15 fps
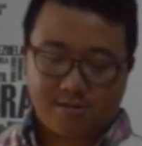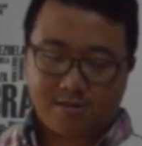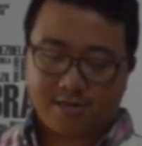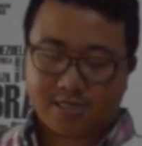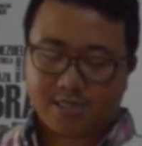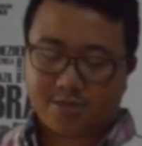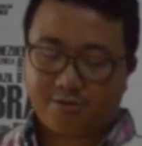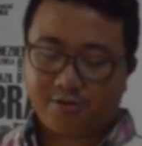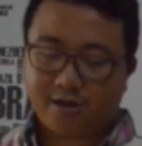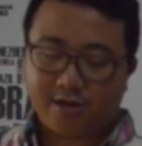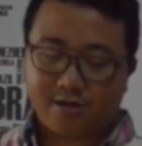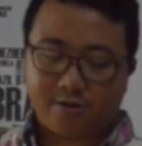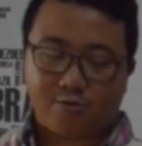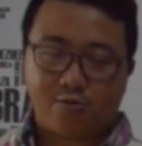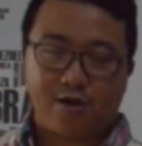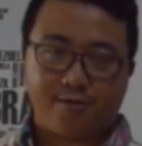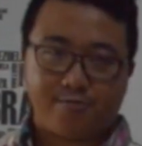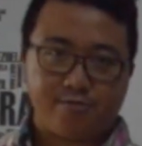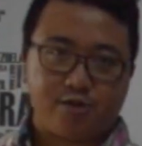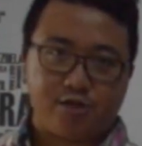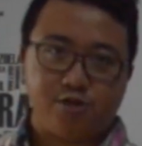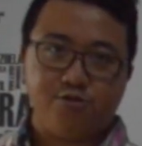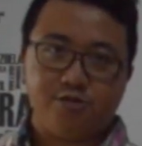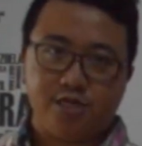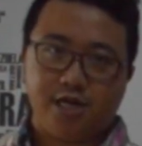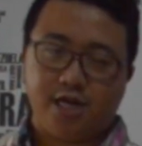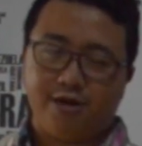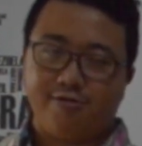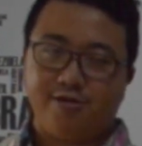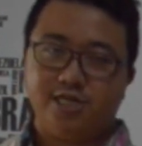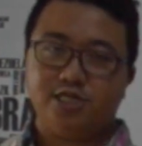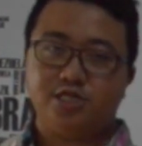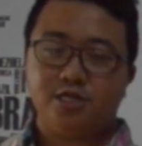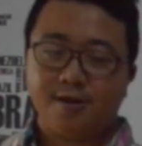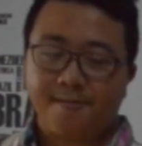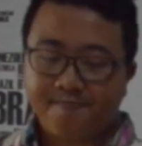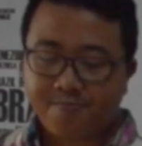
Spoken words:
these three are quite huge in Indonesia,